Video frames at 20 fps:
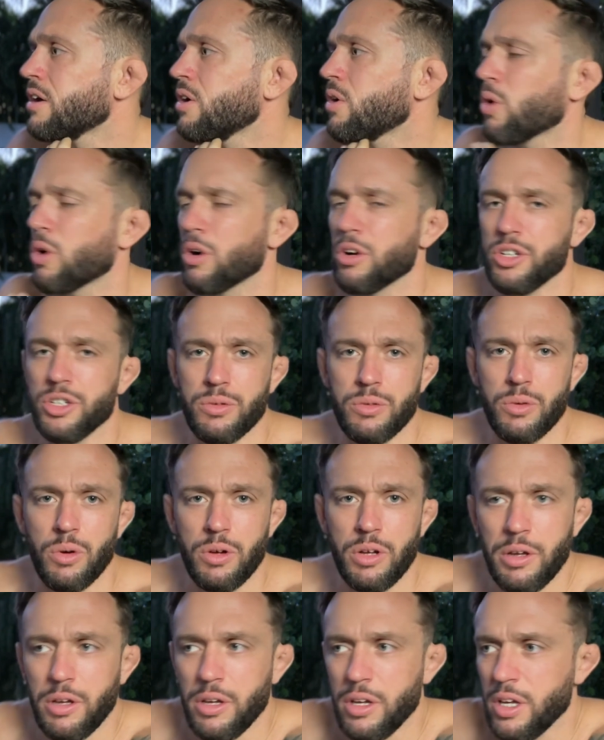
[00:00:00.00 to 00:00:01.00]
or you
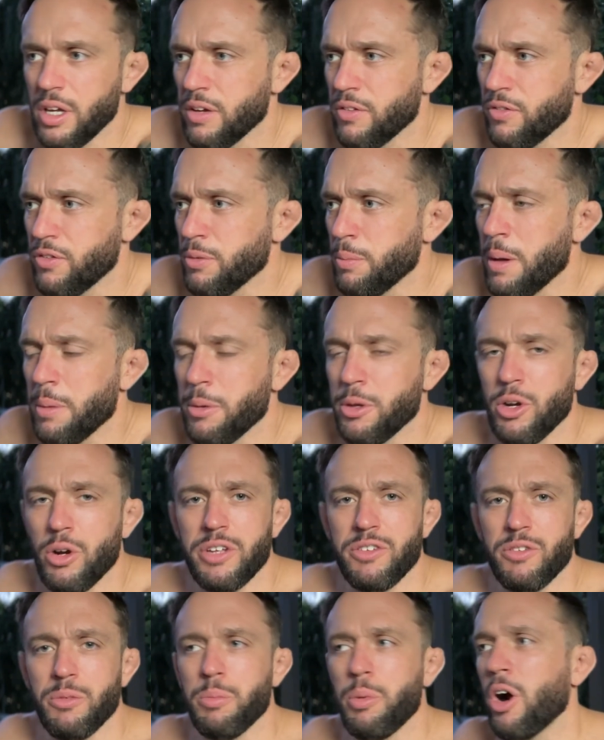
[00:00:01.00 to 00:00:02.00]
if you maybe you don't
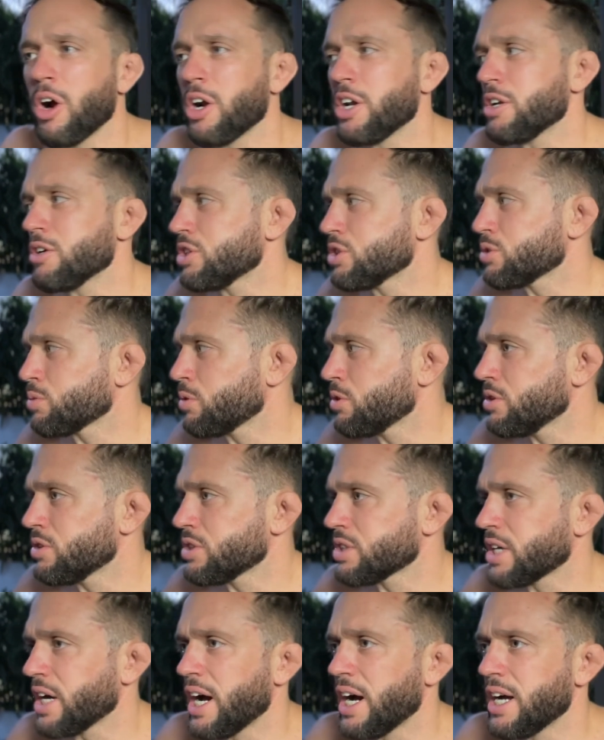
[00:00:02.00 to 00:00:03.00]
even party you're just one of those
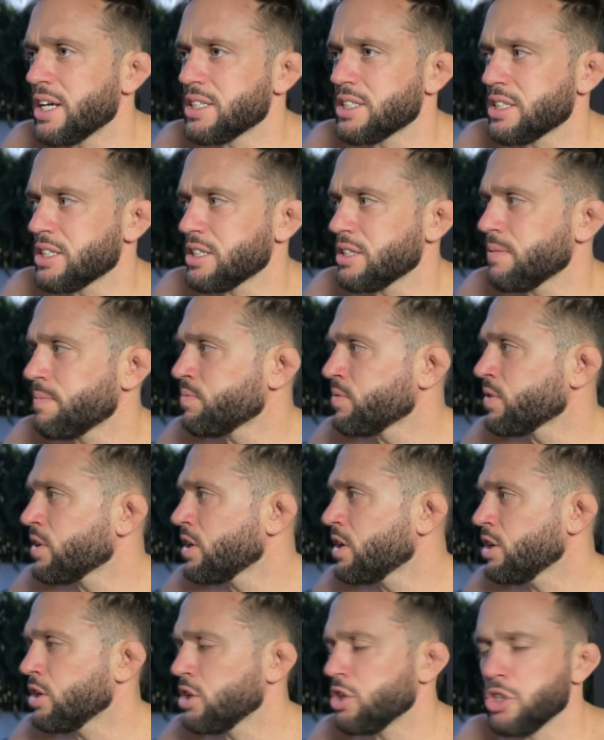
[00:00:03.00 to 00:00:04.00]
guys that
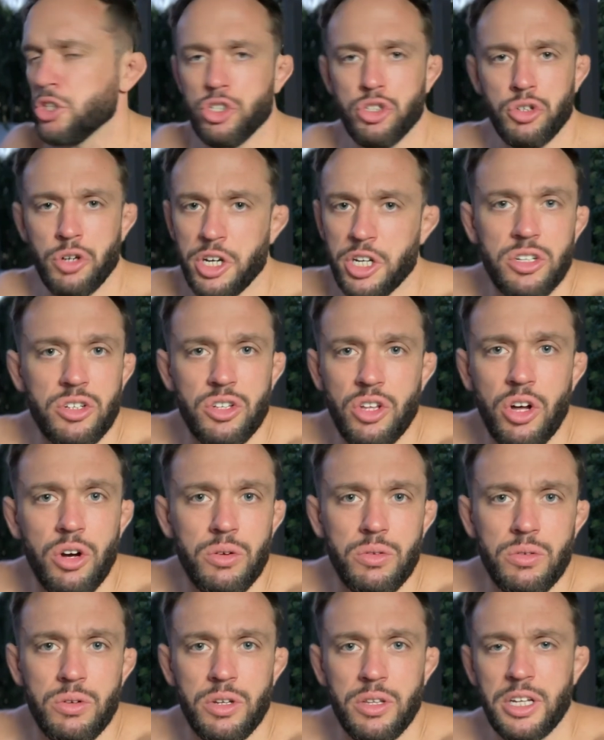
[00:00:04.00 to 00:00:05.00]
you drink
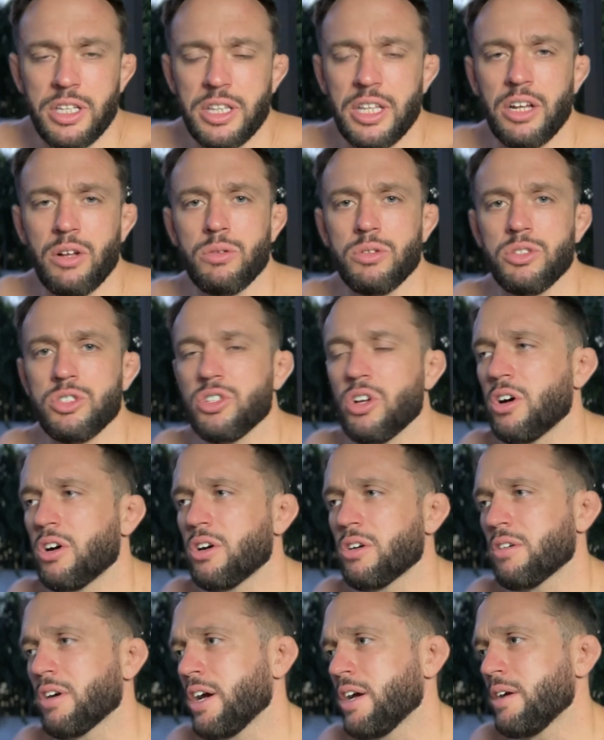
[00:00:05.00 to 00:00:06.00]
alone like that old
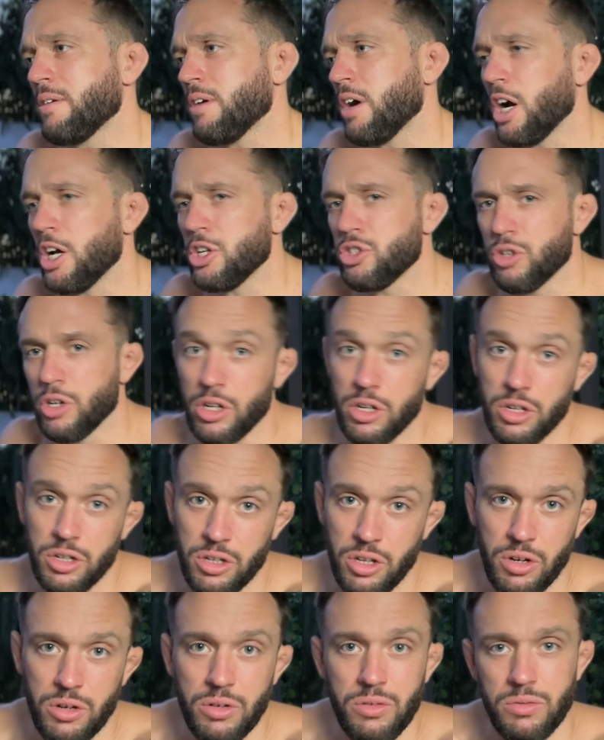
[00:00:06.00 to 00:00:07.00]
song right i drink
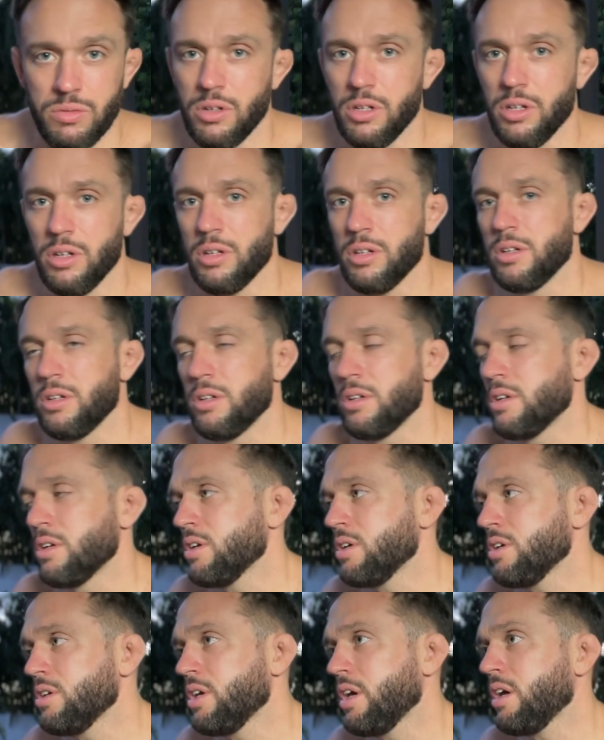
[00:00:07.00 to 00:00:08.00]
alone
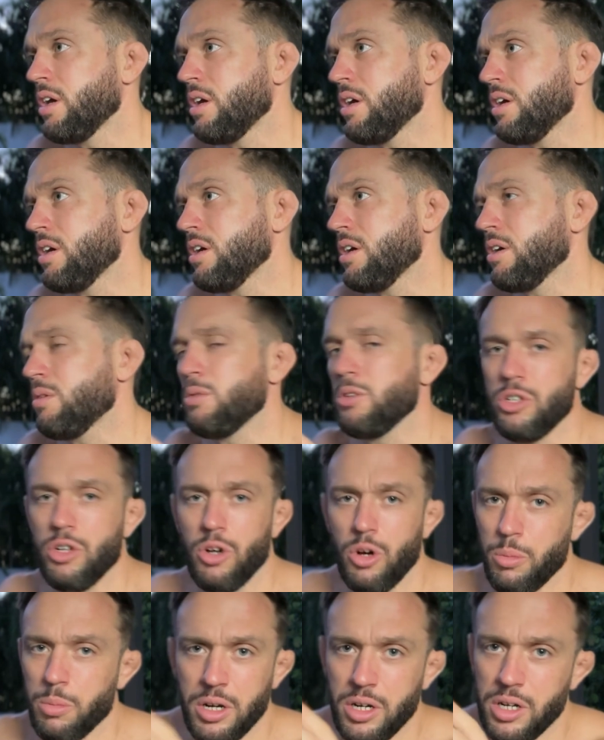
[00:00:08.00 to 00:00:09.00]
yeah with
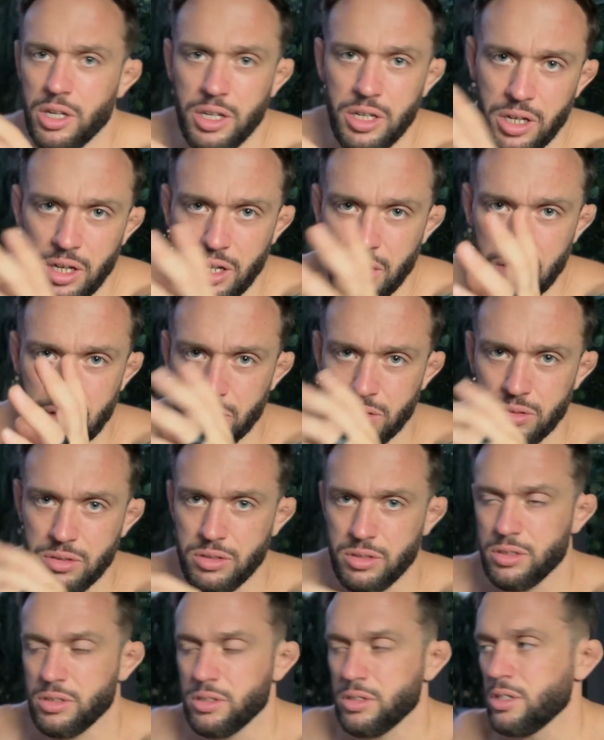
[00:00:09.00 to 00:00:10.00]
nobody else
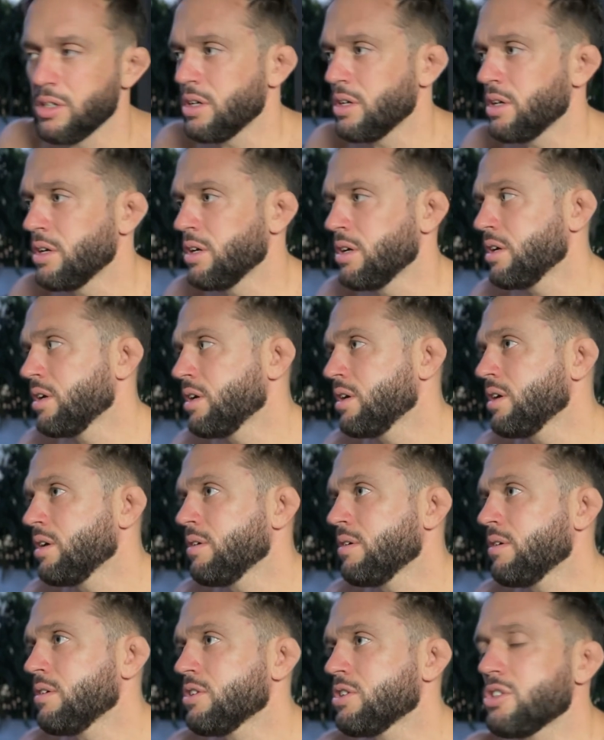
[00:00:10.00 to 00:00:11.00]

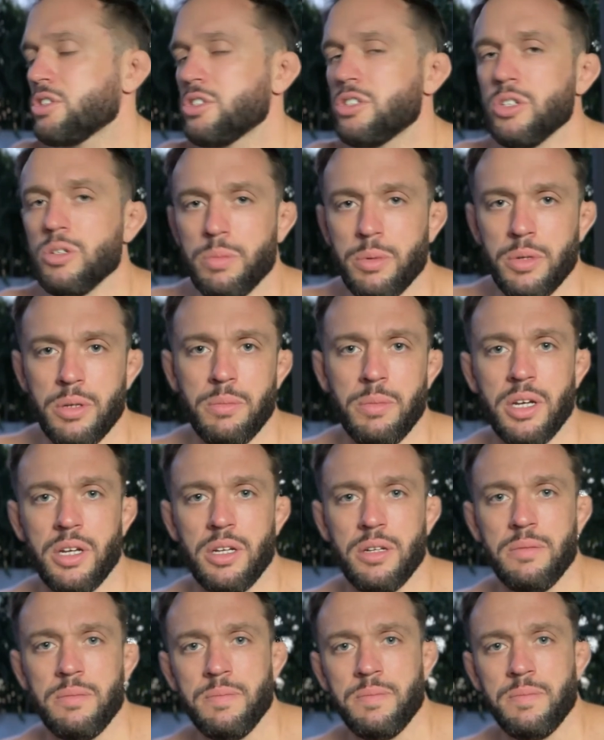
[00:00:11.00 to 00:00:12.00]
stupid man